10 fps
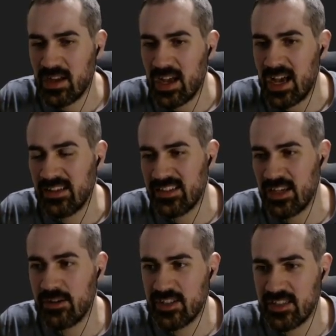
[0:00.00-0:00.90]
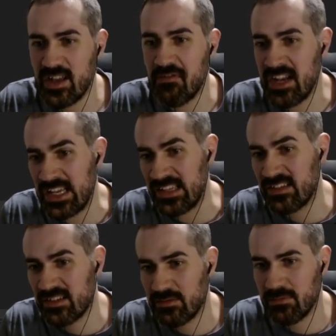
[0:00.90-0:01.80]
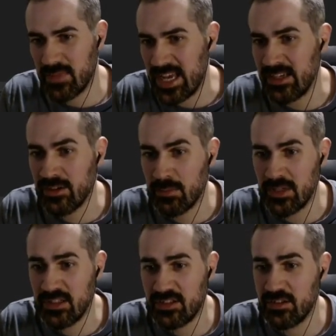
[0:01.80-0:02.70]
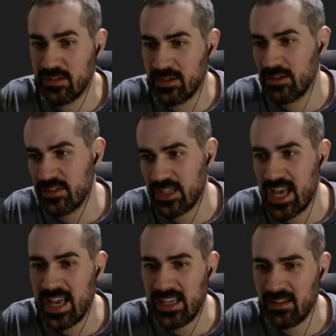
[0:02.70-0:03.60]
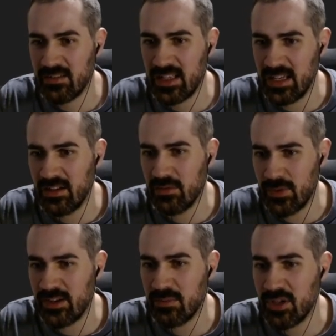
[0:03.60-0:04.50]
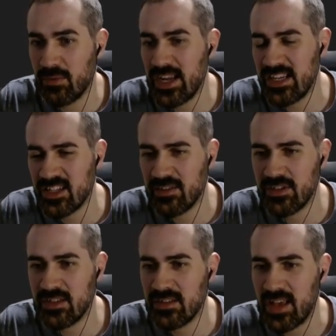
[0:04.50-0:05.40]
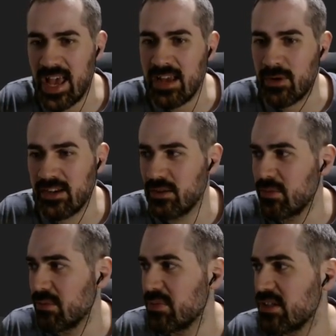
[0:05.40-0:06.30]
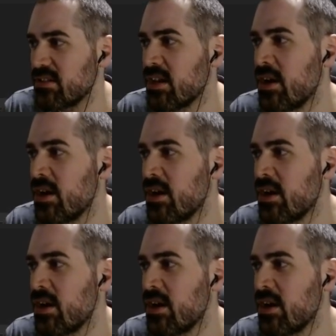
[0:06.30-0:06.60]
And 0 to 7 is 8 numbers. So 0 to 8 in random.range gives us 8 random numbers.